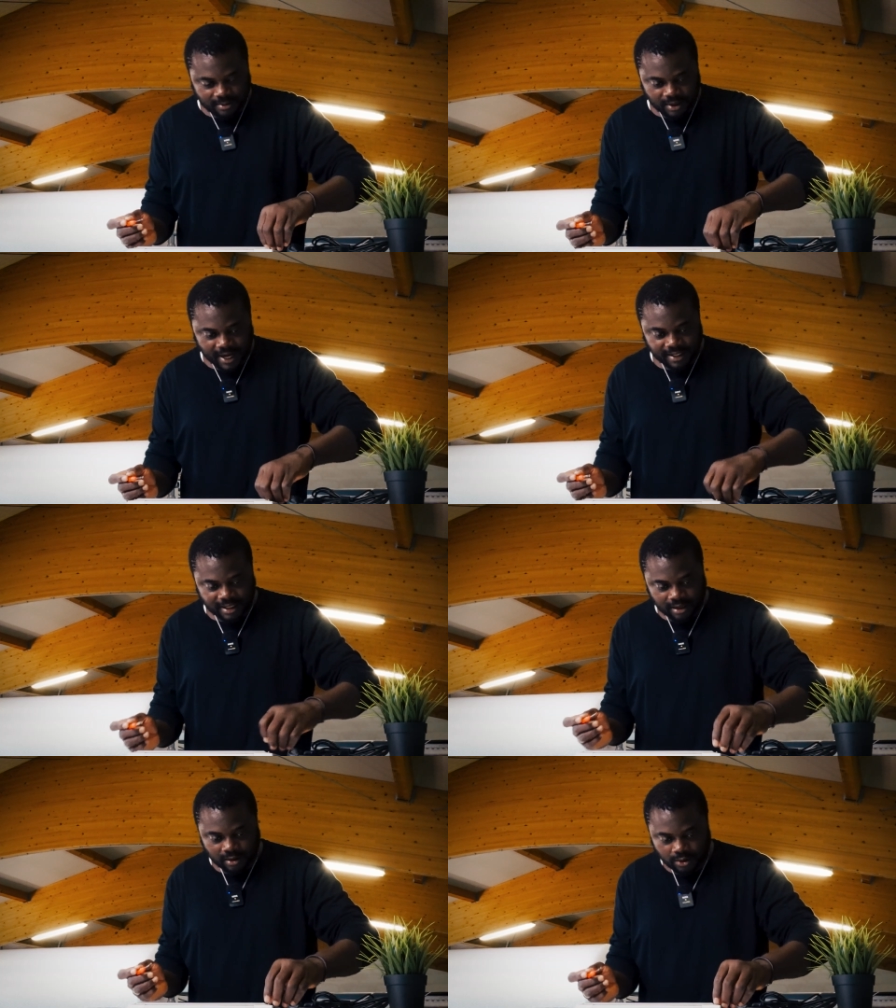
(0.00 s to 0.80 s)
But right
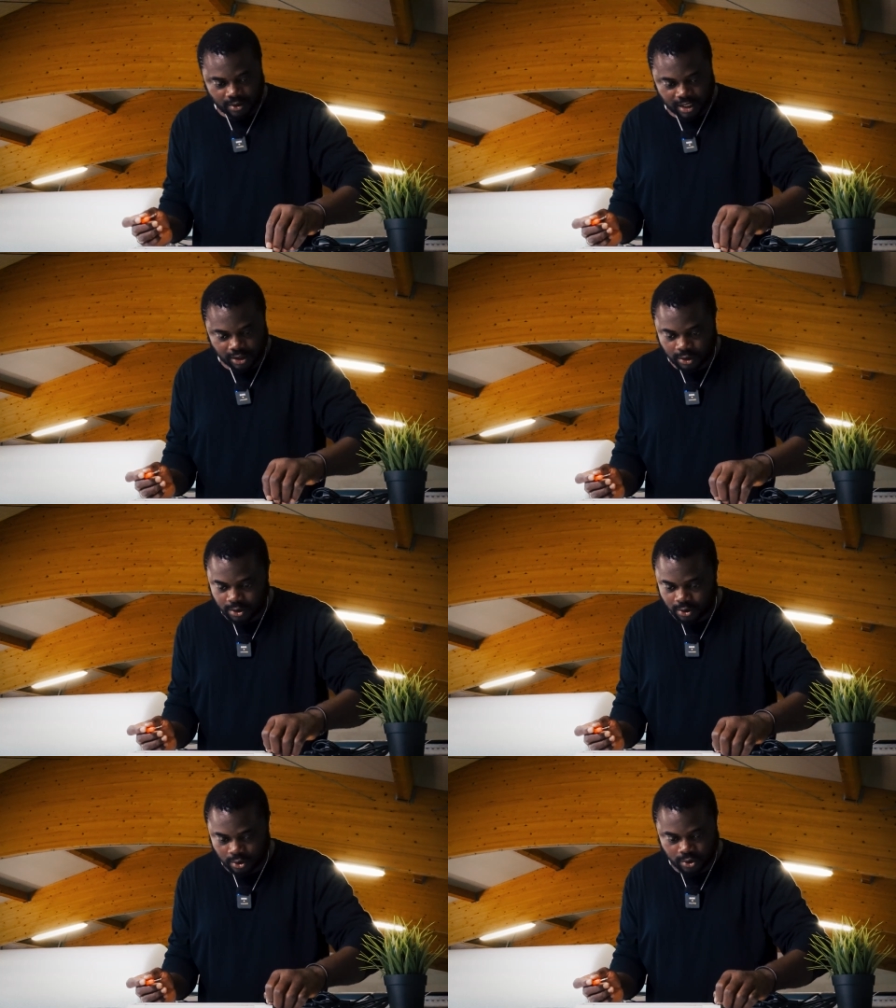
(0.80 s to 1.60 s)
now, you can
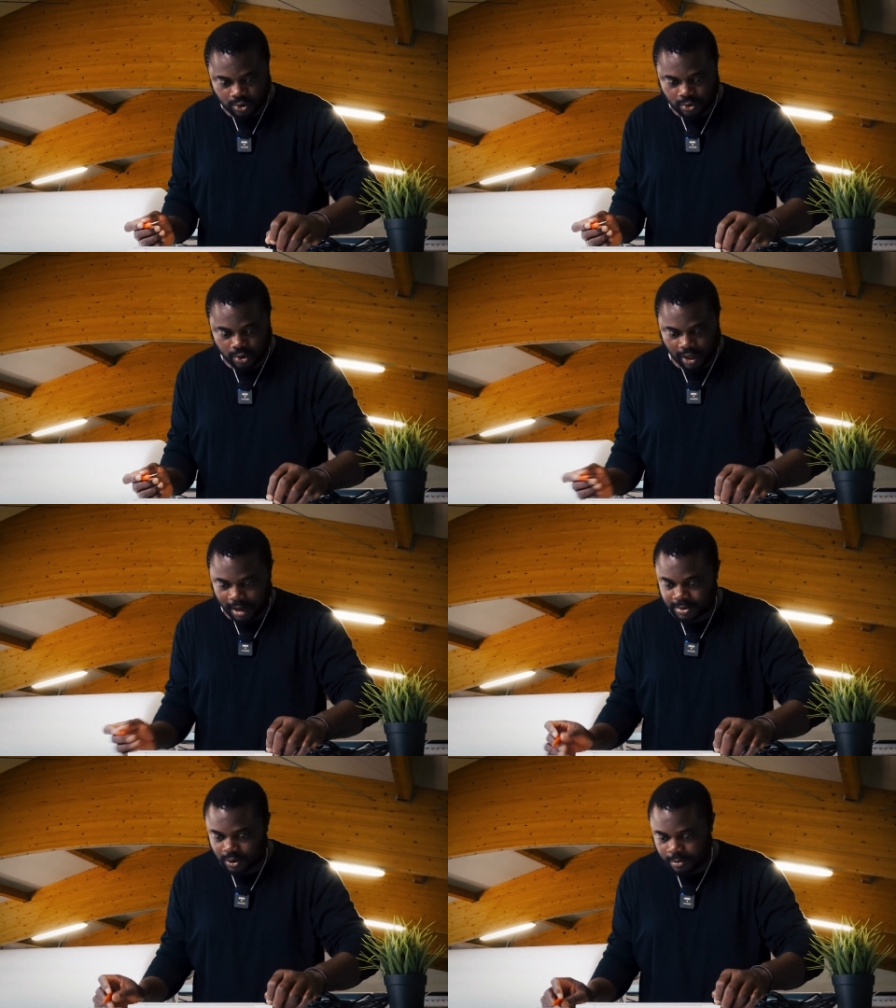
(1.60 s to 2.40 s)
just unscrew your
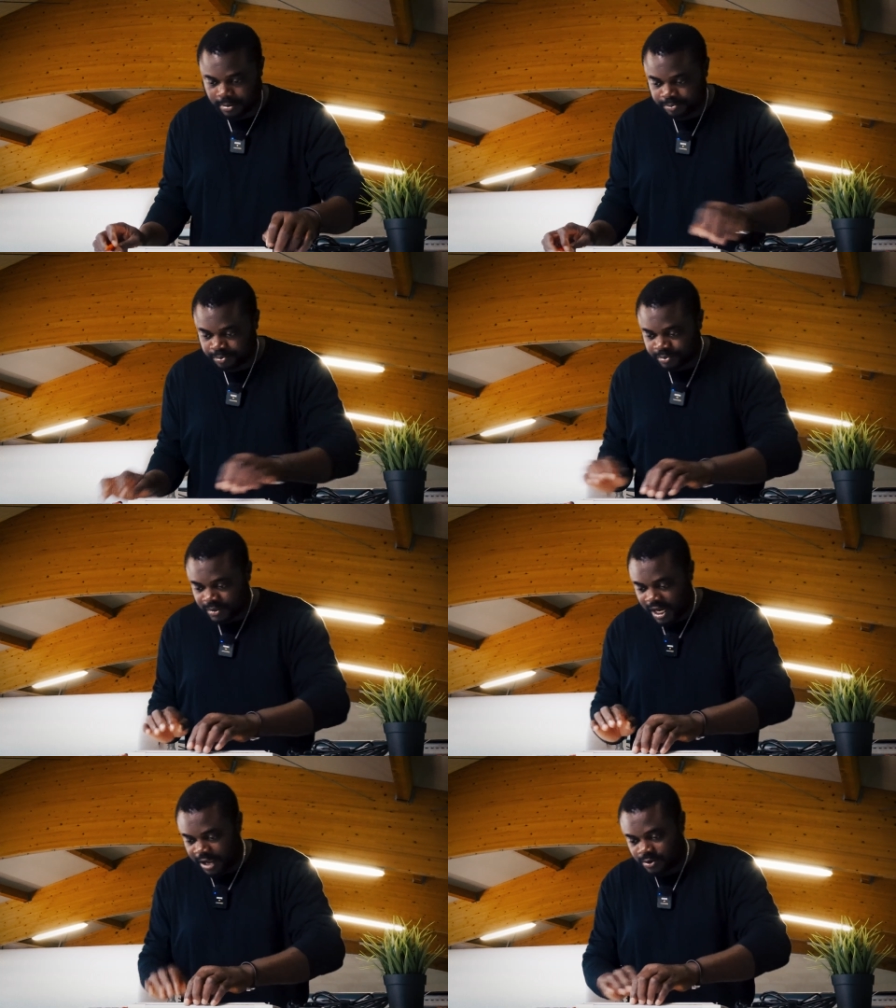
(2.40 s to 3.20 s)
laptop
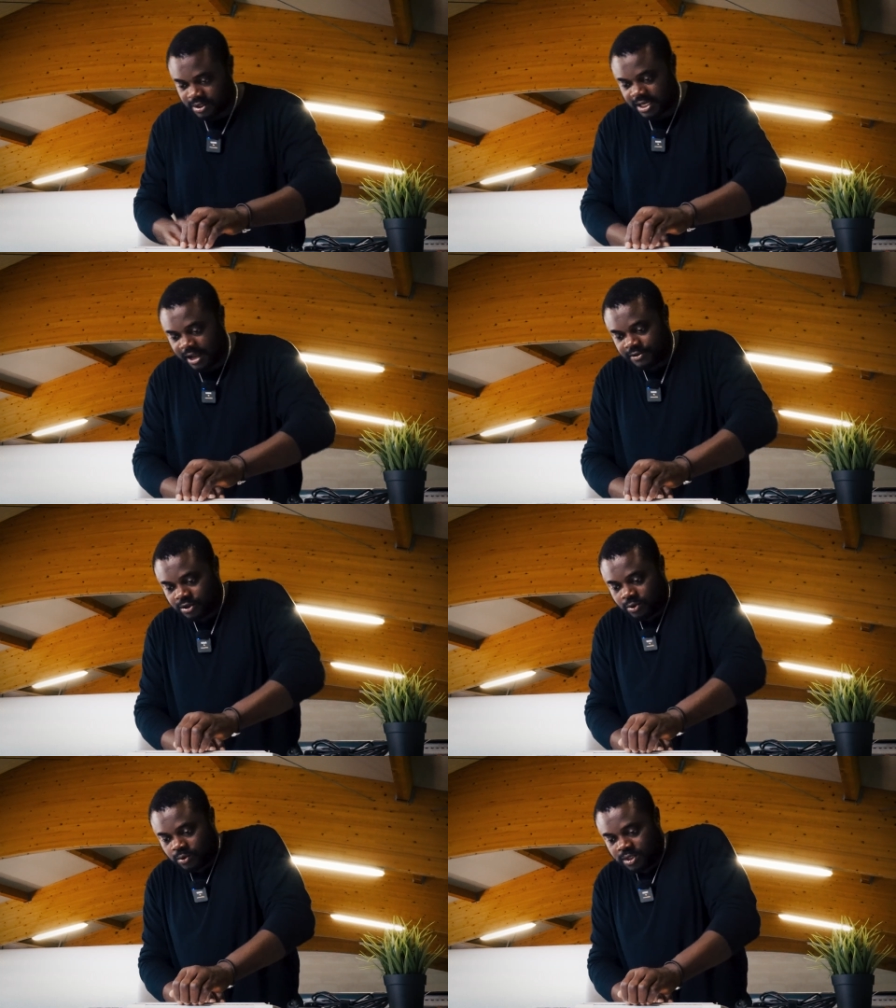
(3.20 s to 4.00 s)
and you still have the
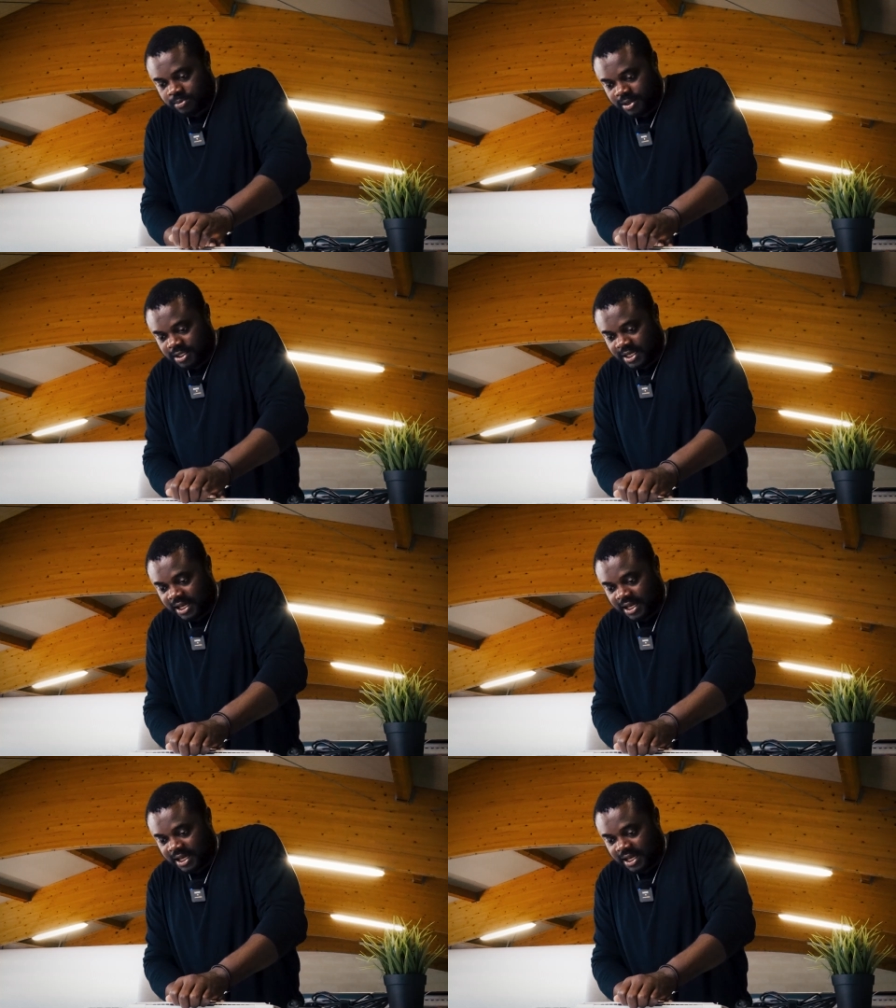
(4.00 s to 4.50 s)
screws in place.